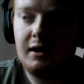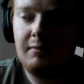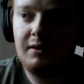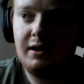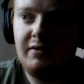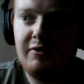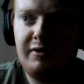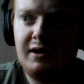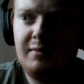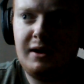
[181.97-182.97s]
I believe they're
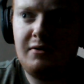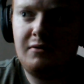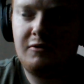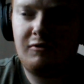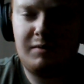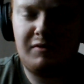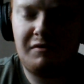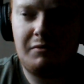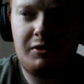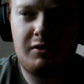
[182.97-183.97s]
only about, correct me if
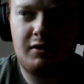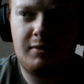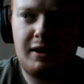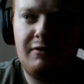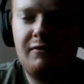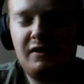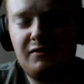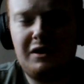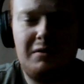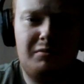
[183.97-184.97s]
I'm wrong, about
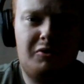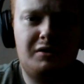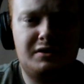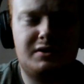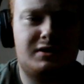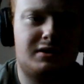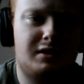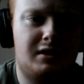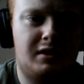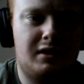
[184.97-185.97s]
15 points,
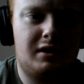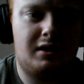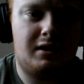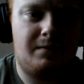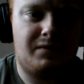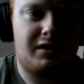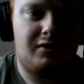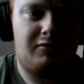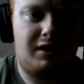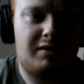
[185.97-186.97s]

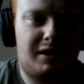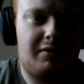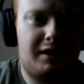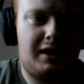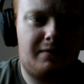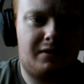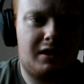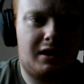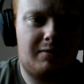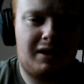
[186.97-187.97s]
round about
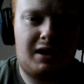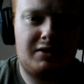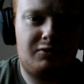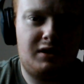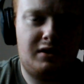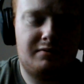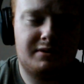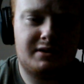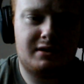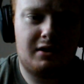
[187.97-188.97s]
that, behind
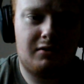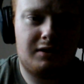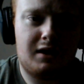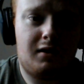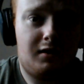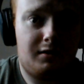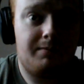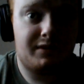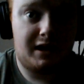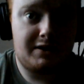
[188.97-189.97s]
Williams. So they are
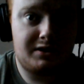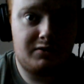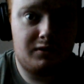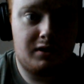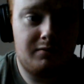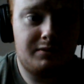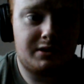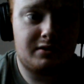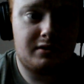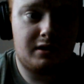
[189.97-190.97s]
catching
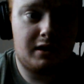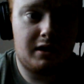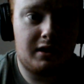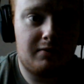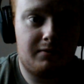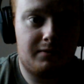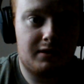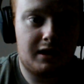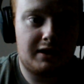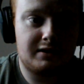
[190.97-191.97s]
Williams, and
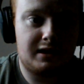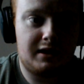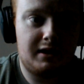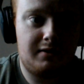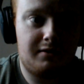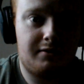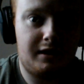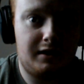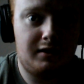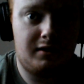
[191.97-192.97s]
I
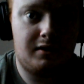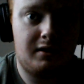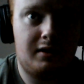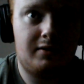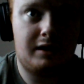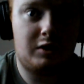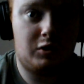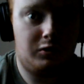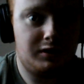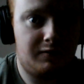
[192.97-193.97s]
think they
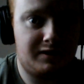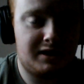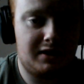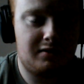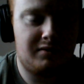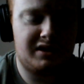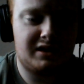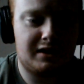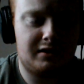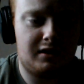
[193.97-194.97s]
could overtake them in the
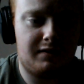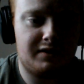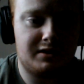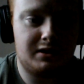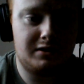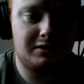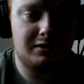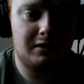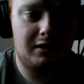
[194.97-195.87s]
second half of the season.